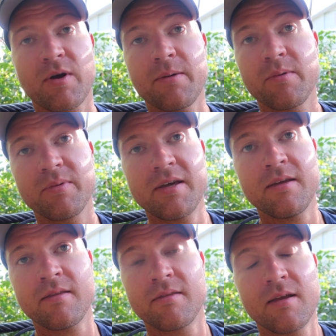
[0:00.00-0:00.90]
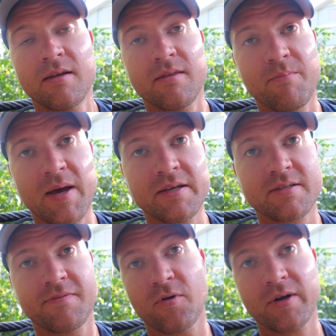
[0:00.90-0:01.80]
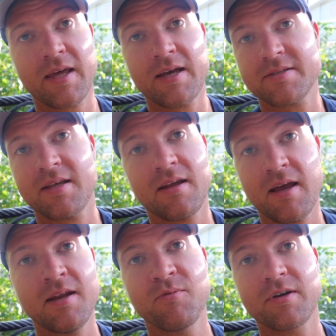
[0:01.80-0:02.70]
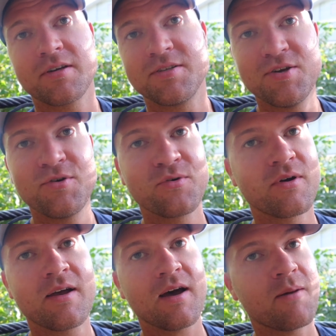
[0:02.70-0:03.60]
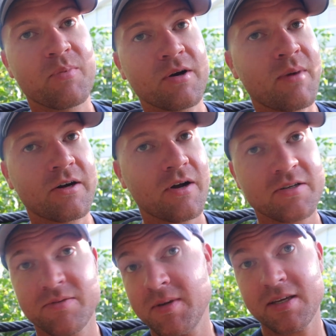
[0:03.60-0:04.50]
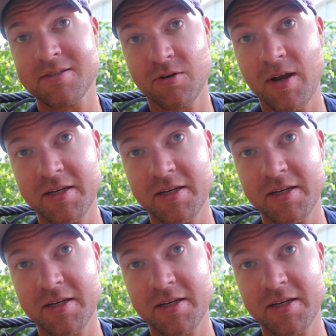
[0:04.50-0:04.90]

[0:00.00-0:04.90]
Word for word: probably the best forecast that anyone could do on bird migration because they're